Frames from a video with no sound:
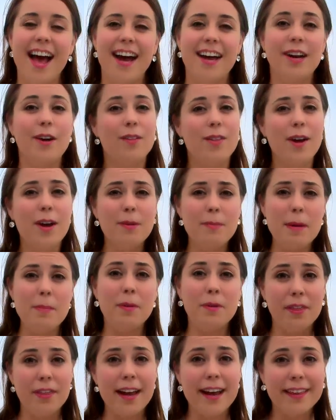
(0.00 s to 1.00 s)
Now, a lot of
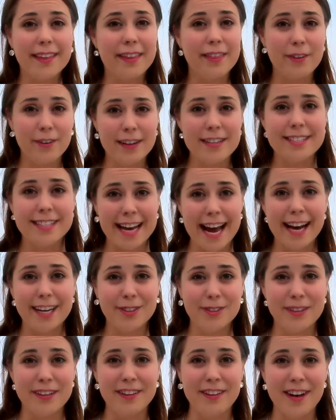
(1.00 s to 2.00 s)
people think that there isn't
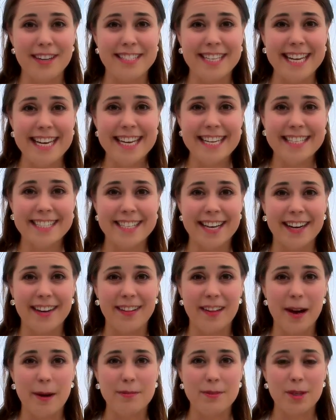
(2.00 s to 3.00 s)
actually a lot to eat inside a
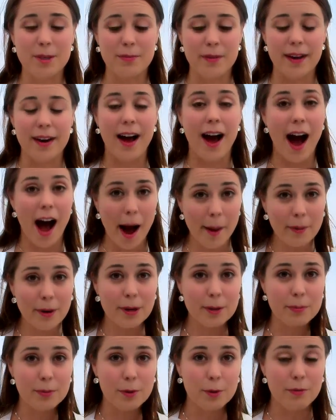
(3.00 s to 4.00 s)
lobster, but I'm
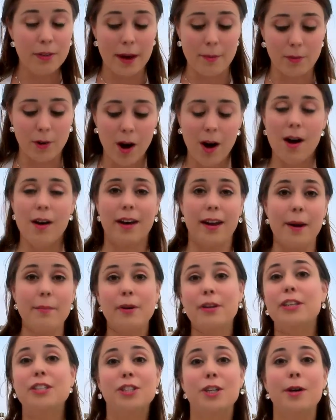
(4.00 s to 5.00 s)
going to prove them wrong, and I'm
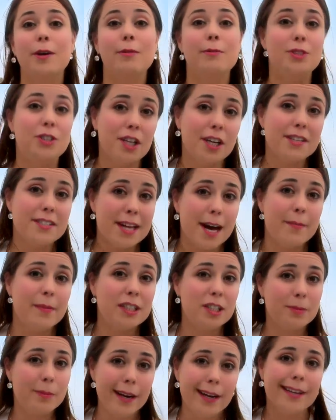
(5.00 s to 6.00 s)
going to show you just how
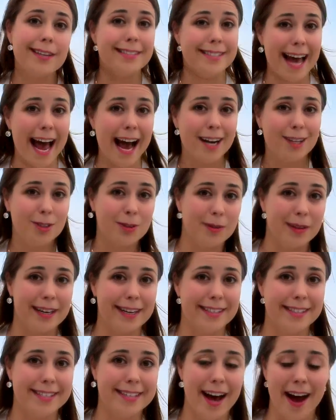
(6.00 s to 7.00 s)
much meat is actually
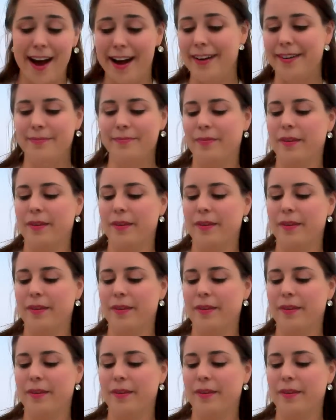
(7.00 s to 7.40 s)
inside.